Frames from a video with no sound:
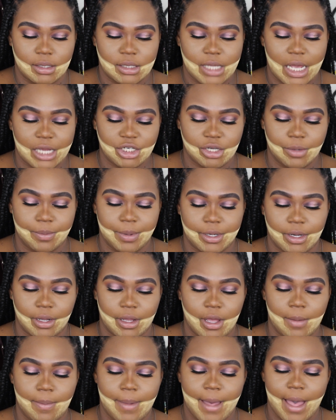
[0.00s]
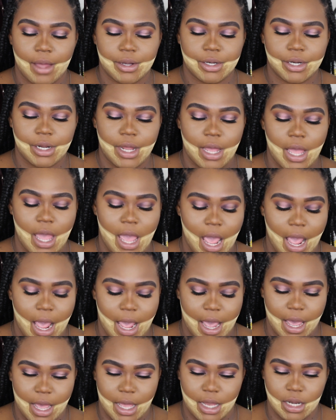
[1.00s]
Sacha Buttercup powder
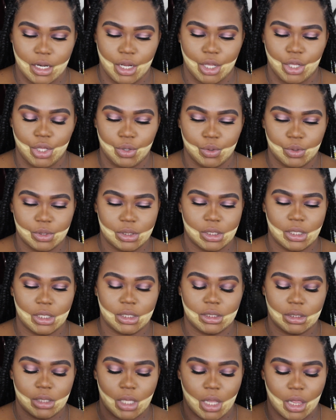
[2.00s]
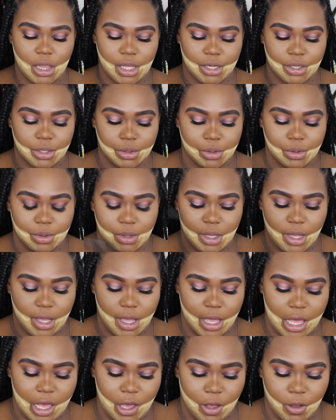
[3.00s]
and use this little
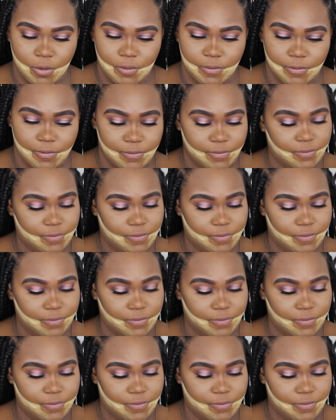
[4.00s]
e.l.f.